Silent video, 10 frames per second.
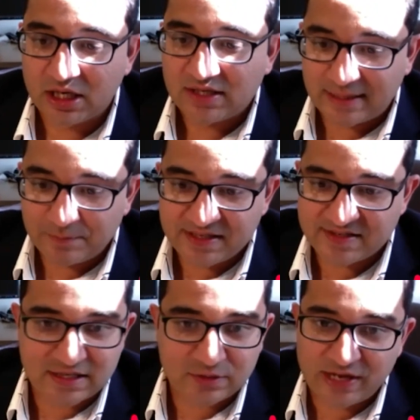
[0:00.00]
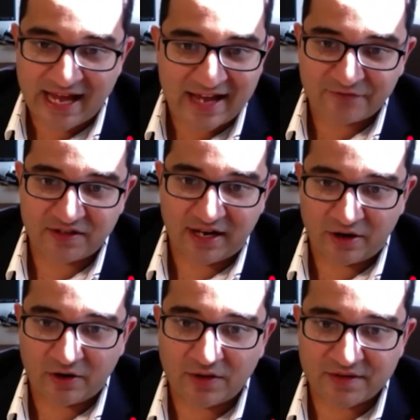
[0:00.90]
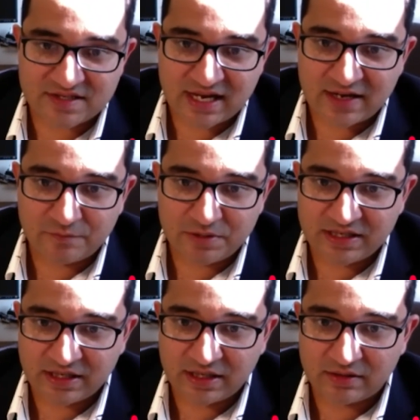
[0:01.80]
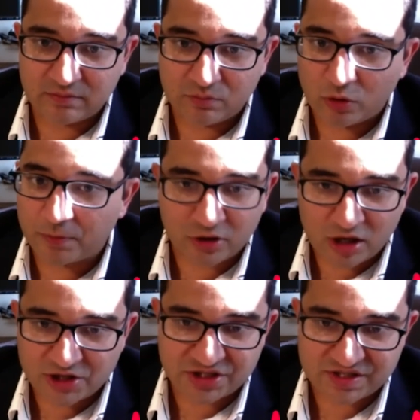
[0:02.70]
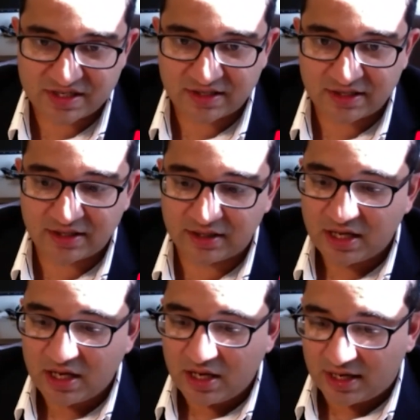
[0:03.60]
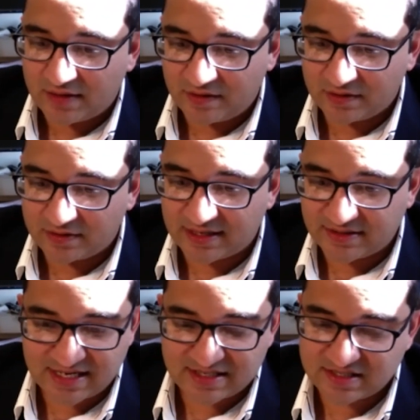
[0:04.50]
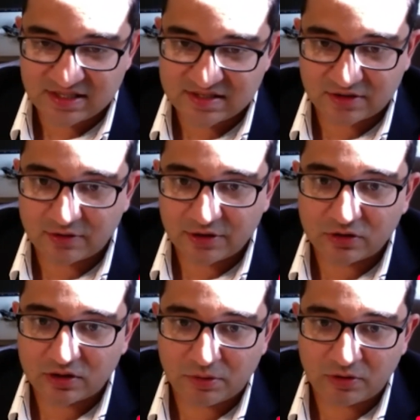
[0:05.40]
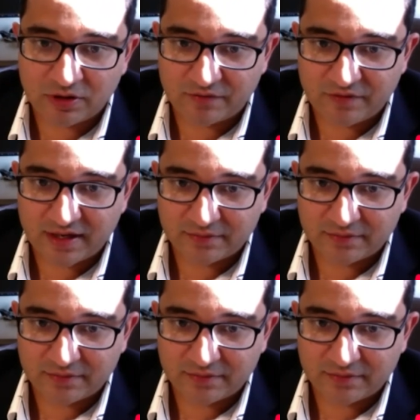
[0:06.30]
That being said, we have to err on the side of being more precautious. And I think that testing is a critical component of that.